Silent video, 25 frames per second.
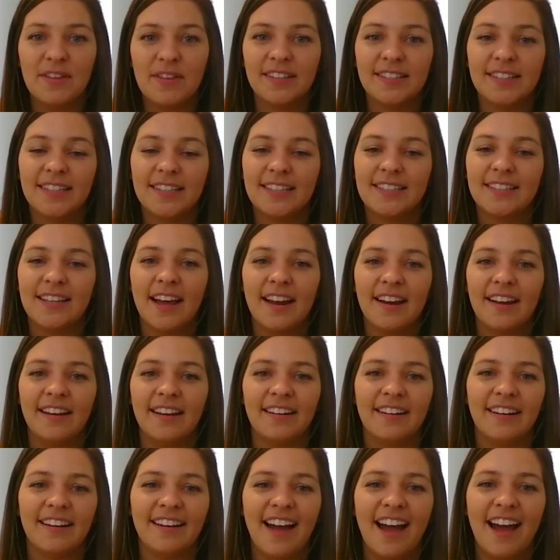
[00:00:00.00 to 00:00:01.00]
This is exciting.
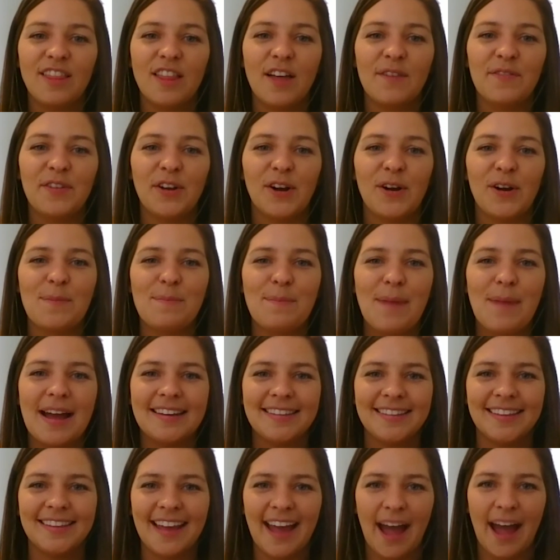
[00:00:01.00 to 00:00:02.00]
And I love your
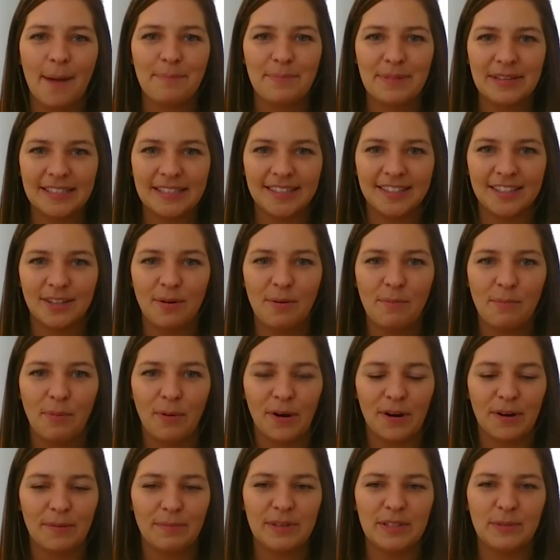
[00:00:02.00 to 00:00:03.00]
Mind the Gap because it's so
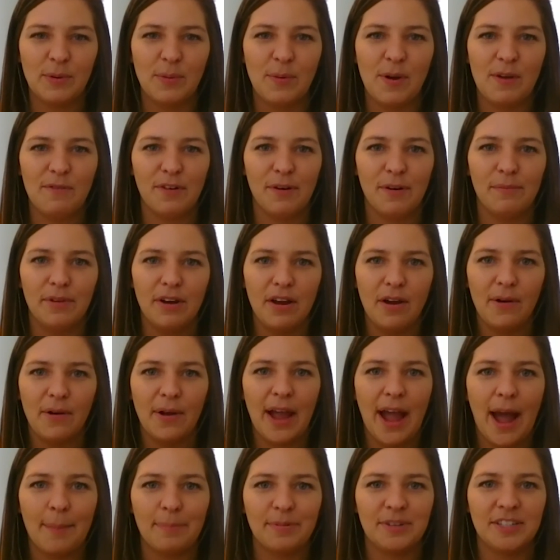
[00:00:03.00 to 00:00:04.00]
important because we went from no
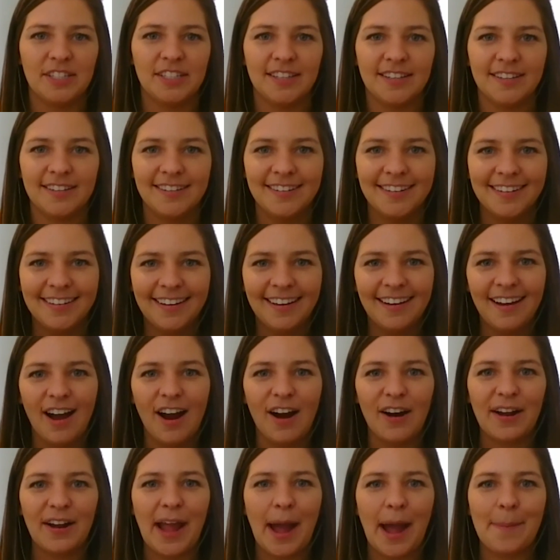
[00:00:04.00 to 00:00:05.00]
gap to
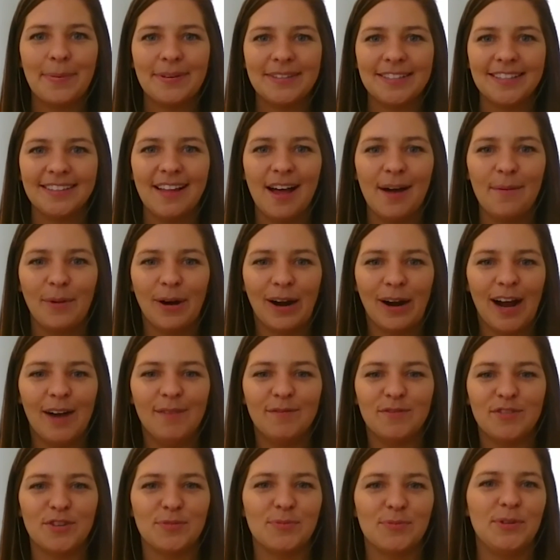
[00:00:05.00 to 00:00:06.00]
our gap is a lot more
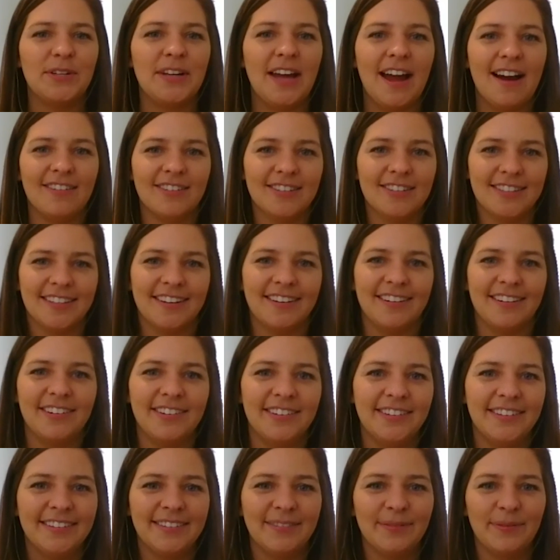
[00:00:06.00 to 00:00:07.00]
comfortable now.
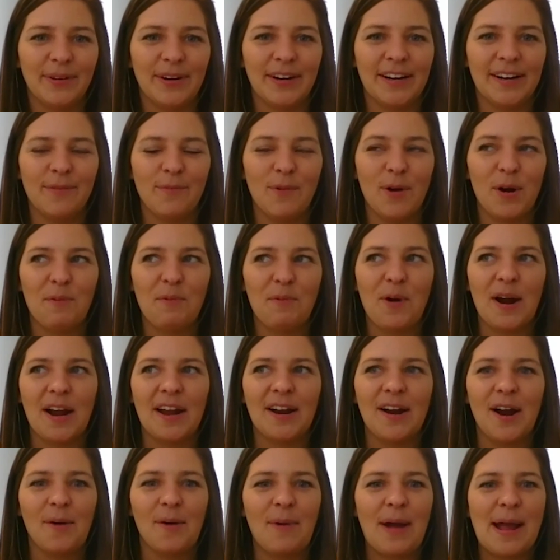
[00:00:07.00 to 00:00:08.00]
So we're
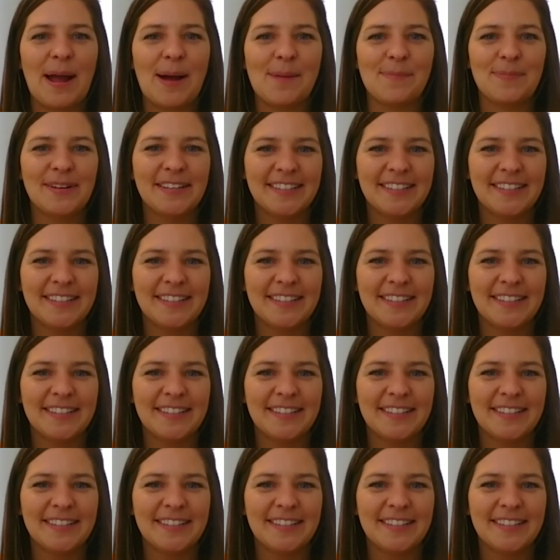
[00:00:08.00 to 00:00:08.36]
working our way up.